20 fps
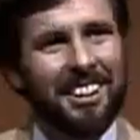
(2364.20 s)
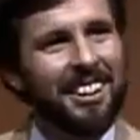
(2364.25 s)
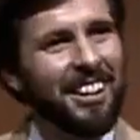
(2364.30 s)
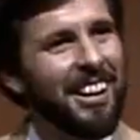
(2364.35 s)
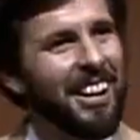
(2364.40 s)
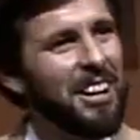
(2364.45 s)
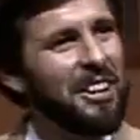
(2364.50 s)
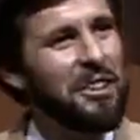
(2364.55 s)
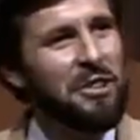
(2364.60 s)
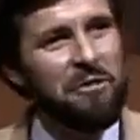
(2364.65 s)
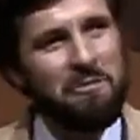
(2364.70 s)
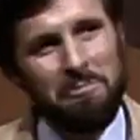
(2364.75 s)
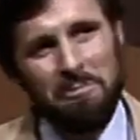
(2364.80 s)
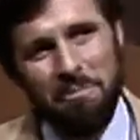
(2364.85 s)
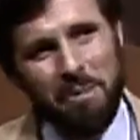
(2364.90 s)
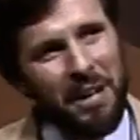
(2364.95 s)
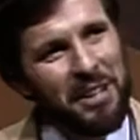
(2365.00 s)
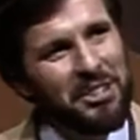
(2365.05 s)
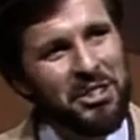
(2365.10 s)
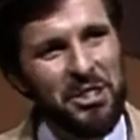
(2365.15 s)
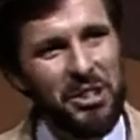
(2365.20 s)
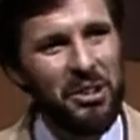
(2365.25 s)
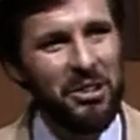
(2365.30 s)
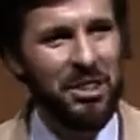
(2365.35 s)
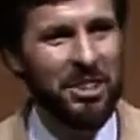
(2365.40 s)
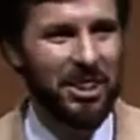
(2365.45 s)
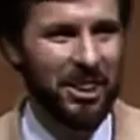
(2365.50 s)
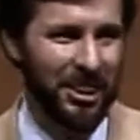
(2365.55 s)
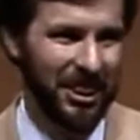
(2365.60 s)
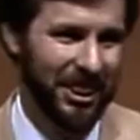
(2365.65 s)
Oh, you've been so
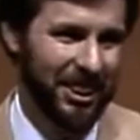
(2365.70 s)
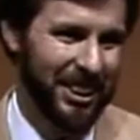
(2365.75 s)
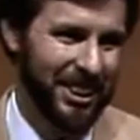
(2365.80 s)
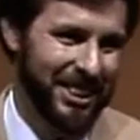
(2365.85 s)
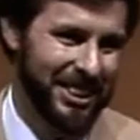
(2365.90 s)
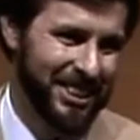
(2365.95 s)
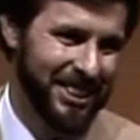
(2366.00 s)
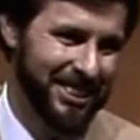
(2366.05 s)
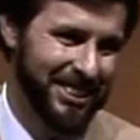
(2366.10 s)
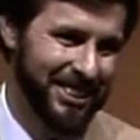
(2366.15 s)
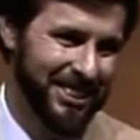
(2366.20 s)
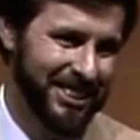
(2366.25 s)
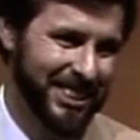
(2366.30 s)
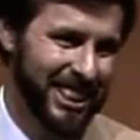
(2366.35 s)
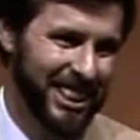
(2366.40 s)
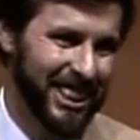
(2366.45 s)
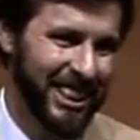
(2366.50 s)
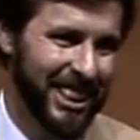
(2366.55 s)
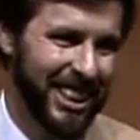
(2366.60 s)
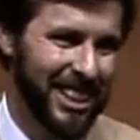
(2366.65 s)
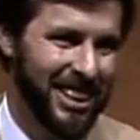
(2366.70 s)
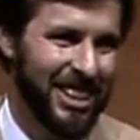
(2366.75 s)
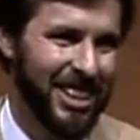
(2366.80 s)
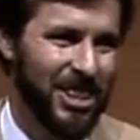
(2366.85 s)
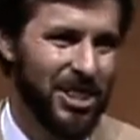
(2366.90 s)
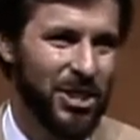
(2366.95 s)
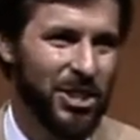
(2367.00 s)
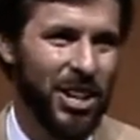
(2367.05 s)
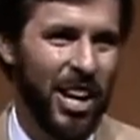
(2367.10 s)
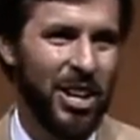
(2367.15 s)
good in
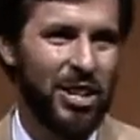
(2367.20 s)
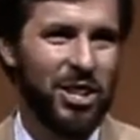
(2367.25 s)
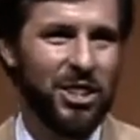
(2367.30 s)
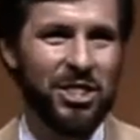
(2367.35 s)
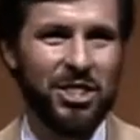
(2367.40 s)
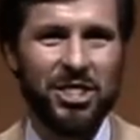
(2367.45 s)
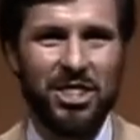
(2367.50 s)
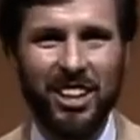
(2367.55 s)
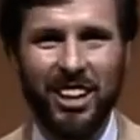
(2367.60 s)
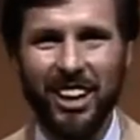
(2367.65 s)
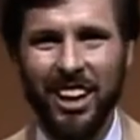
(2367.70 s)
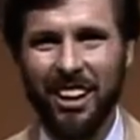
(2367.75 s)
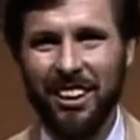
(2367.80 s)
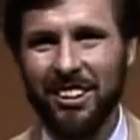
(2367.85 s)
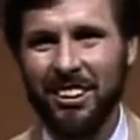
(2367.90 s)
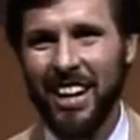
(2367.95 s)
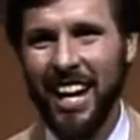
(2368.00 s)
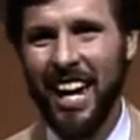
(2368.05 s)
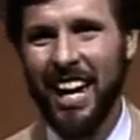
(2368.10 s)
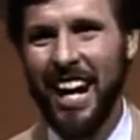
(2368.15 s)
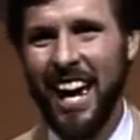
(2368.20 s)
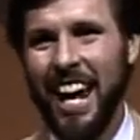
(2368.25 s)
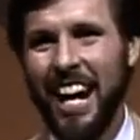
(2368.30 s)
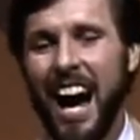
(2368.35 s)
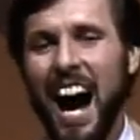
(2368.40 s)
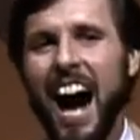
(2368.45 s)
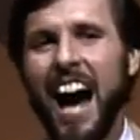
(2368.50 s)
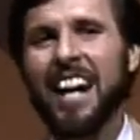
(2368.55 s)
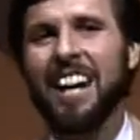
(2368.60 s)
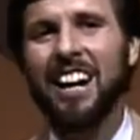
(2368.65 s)
these sessions together. And, and
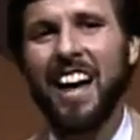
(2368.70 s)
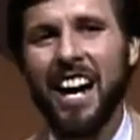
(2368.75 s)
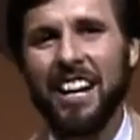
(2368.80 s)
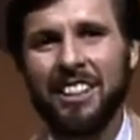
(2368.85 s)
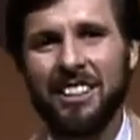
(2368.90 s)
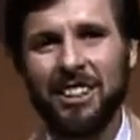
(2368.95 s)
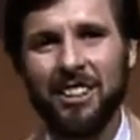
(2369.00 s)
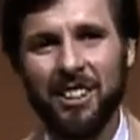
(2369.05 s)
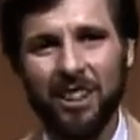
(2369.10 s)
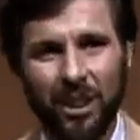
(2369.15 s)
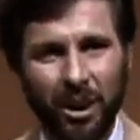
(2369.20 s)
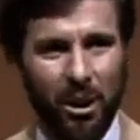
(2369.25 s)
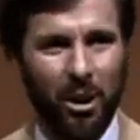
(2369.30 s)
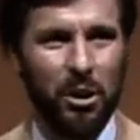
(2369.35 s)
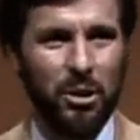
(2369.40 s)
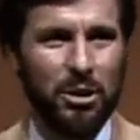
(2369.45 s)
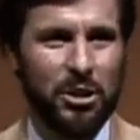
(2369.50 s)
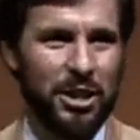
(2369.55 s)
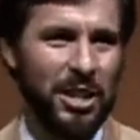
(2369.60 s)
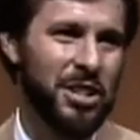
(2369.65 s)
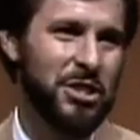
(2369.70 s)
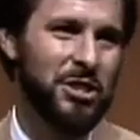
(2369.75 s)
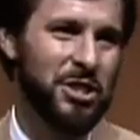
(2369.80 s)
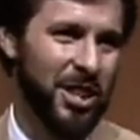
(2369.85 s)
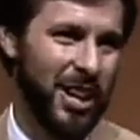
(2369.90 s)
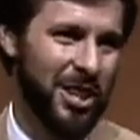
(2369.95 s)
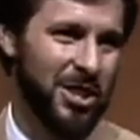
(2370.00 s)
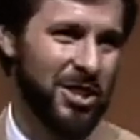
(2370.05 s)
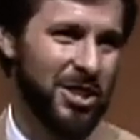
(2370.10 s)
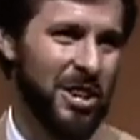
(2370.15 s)
I'd like to close this
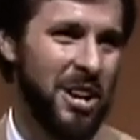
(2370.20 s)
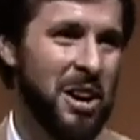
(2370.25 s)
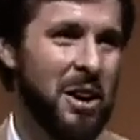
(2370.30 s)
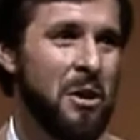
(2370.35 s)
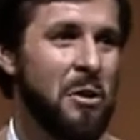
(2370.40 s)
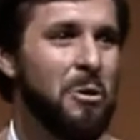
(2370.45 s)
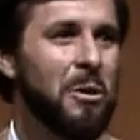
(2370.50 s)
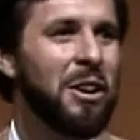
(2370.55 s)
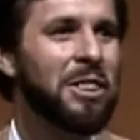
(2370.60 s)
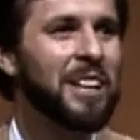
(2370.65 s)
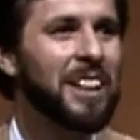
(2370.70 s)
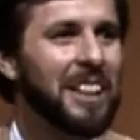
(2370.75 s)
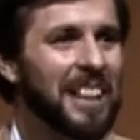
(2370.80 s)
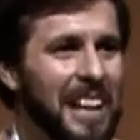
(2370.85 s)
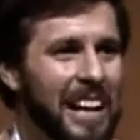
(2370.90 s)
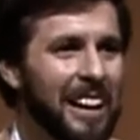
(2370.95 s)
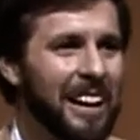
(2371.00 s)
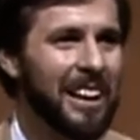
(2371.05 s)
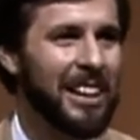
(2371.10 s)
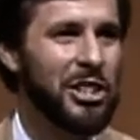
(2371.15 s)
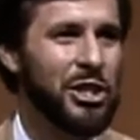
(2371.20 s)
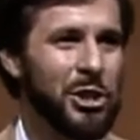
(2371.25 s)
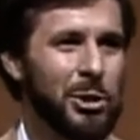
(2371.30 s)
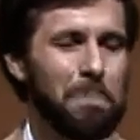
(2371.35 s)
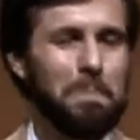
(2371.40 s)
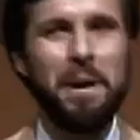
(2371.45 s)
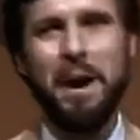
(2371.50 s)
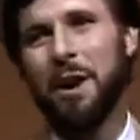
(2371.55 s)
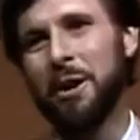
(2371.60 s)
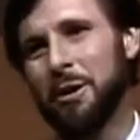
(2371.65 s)
session with a little
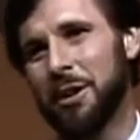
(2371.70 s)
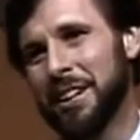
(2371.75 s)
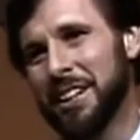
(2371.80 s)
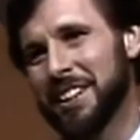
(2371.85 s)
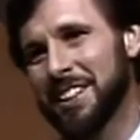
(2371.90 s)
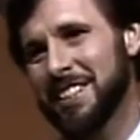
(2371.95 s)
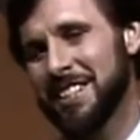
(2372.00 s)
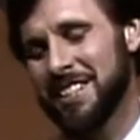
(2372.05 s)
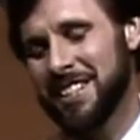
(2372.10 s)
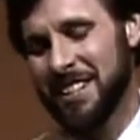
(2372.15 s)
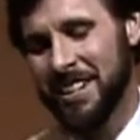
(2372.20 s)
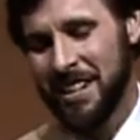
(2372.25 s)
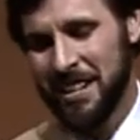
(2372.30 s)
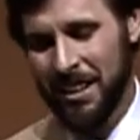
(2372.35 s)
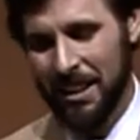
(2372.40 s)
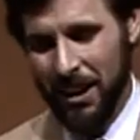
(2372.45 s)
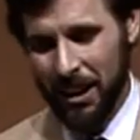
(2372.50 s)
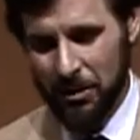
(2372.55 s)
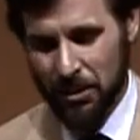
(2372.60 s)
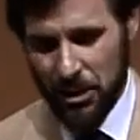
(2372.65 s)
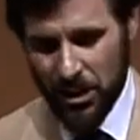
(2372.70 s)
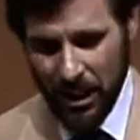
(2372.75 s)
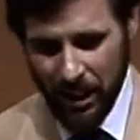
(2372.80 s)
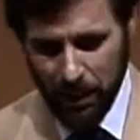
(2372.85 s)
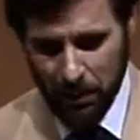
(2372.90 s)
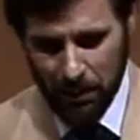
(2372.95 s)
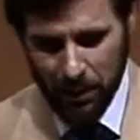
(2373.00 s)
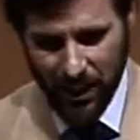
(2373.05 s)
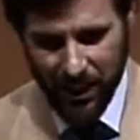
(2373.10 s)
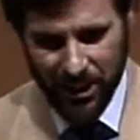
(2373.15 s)
experience of
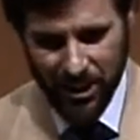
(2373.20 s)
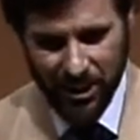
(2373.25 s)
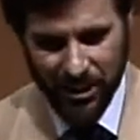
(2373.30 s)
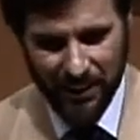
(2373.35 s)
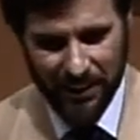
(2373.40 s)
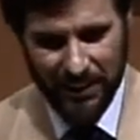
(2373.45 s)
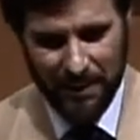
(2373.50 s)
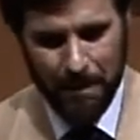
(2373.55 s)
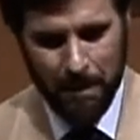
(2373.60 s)
celebration.